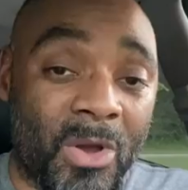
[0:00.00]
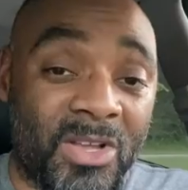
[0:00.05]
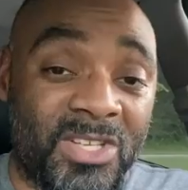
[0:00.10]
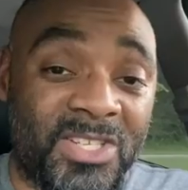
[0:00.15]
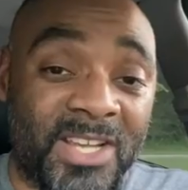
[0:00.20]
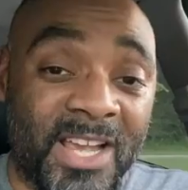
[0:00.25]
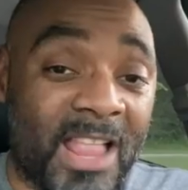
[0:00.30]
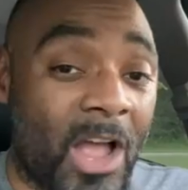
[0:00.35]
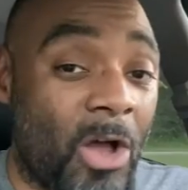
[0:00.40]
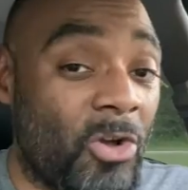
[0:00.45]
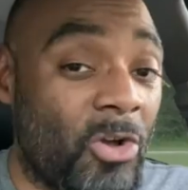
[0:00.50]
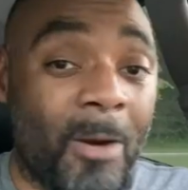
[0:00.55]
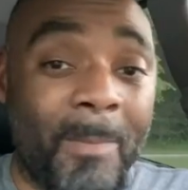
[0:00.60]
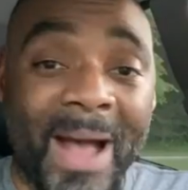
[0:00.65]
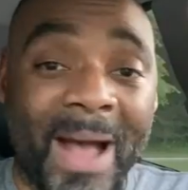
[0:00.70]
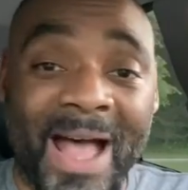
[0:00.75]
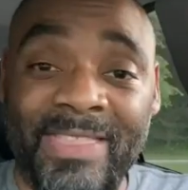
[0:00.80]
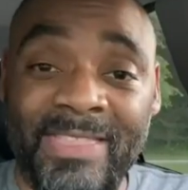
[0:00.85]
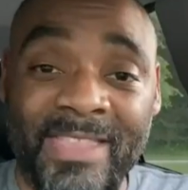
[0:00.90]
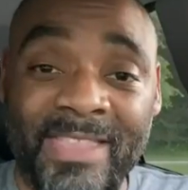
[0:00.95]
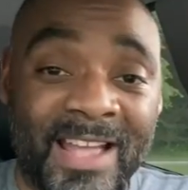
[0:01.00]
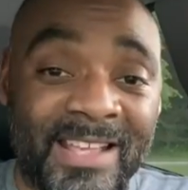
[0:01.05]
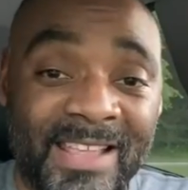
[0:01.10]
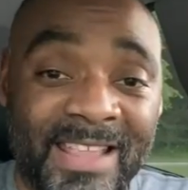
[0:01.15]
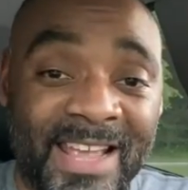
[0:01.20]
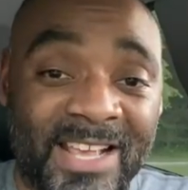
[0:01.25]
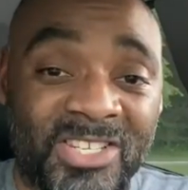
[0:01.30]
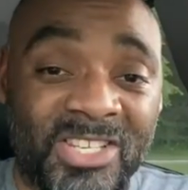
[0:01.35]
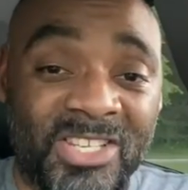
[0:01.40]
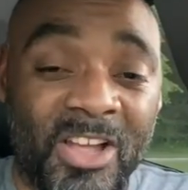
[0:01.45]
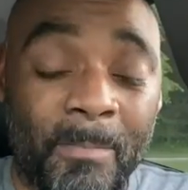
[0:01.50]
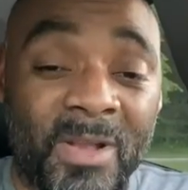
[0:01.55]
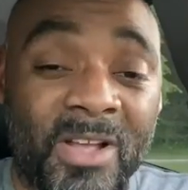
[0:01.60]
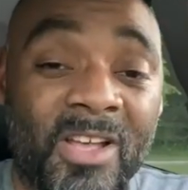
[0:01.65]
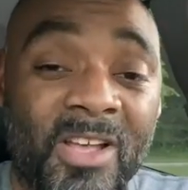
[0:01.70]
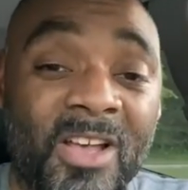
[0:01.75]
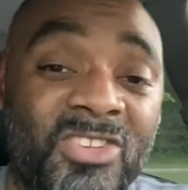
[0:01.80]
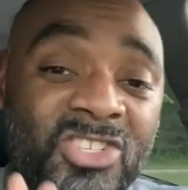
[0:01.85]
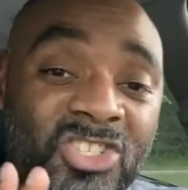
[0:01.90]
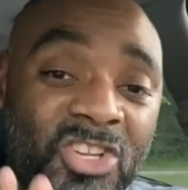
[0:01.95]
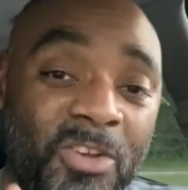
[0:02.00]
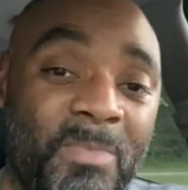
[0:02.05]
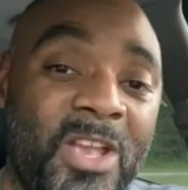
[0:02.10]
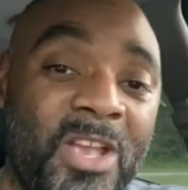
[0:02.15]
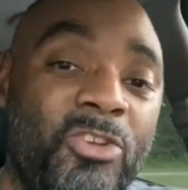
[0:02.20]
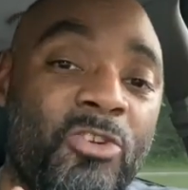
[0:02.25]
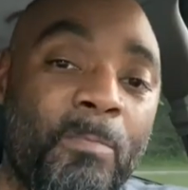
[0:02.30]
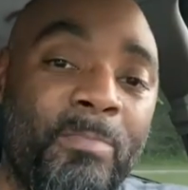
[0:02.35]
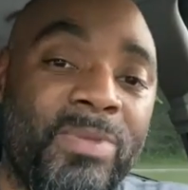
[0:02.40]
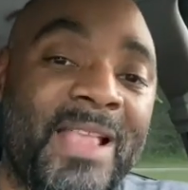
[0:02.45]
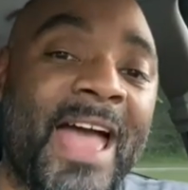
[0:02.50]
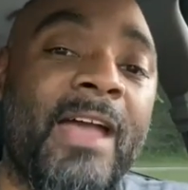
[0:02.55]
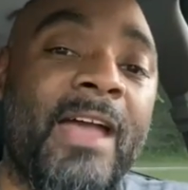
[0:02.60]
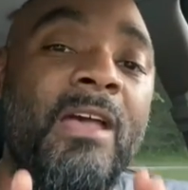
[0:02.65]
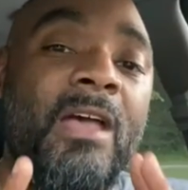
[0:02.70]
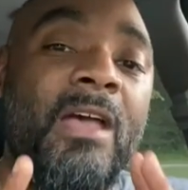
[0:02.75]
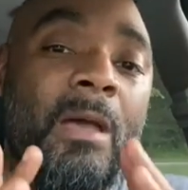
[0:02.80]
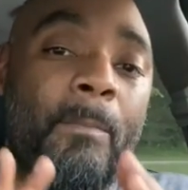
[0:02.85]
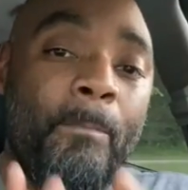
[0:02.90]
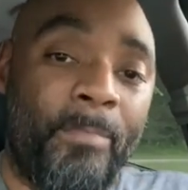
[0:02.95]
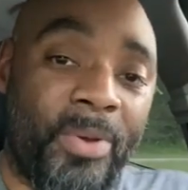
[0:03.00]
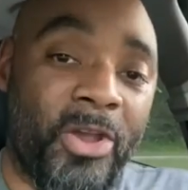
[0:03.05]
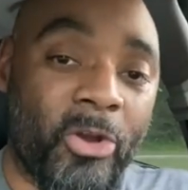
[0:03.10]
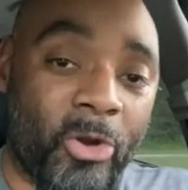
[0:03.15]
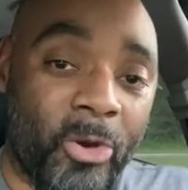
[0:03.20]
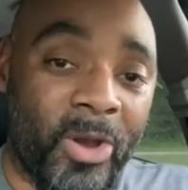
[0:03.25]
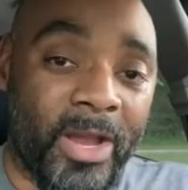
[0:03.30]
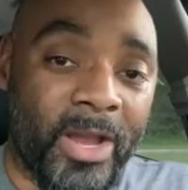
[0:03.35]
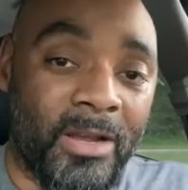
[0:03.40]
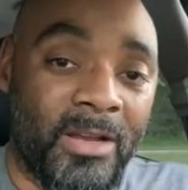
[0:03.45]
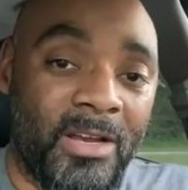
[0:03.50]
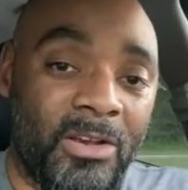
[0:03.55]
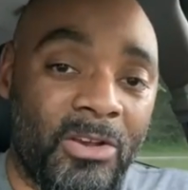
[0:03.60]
I'm saying? I don't care about none of that stuff because to me, you're black, period.